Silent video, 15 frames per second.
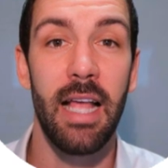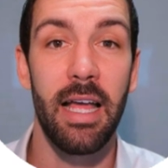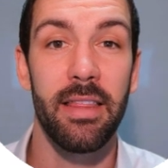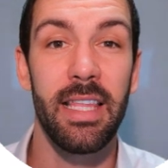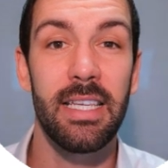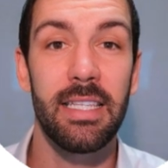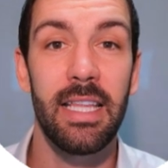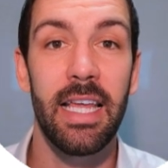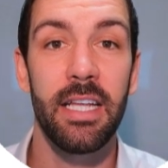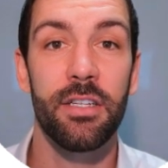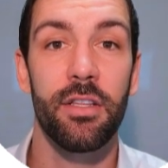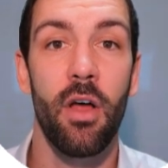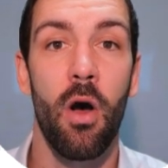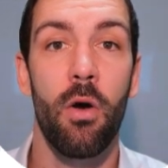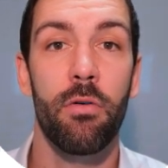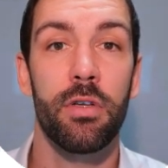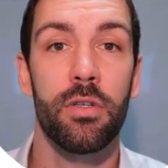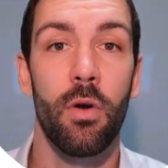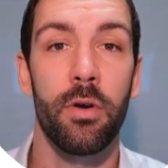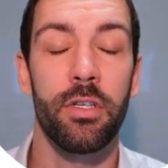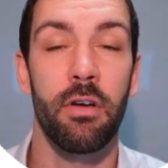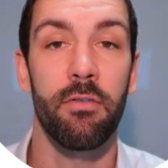that this leads to the horror
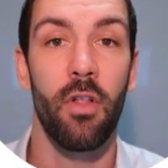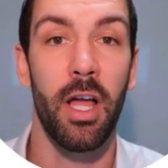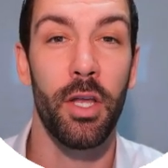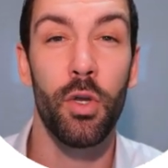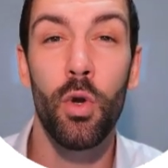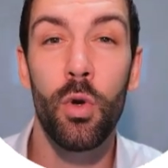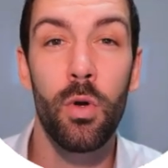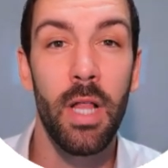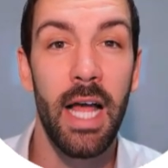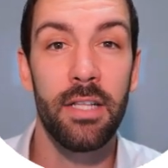stories of Google